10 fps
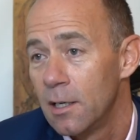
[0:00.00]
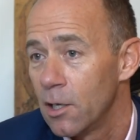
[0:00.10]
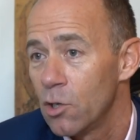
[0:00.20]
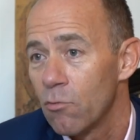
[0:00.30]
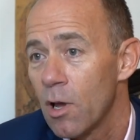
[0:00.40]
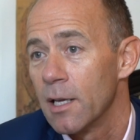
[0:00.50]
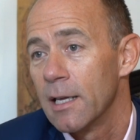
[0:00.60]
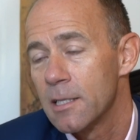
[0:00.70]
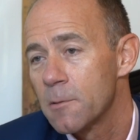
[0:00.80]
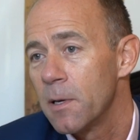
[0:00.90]
And you're
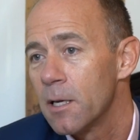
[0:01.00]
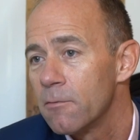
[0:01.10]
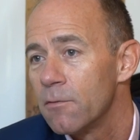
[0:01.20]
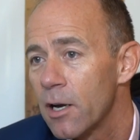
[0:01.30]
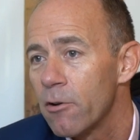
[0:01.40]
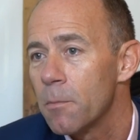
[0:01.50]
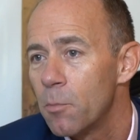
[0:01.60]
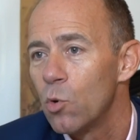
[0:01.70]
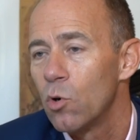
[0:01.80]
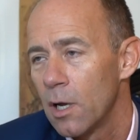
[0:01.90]
right, it's been a very
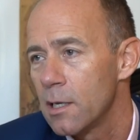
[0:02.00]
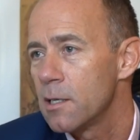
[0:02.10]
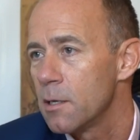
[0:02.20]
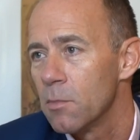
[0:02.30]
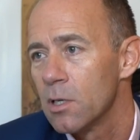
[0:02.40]
poor 18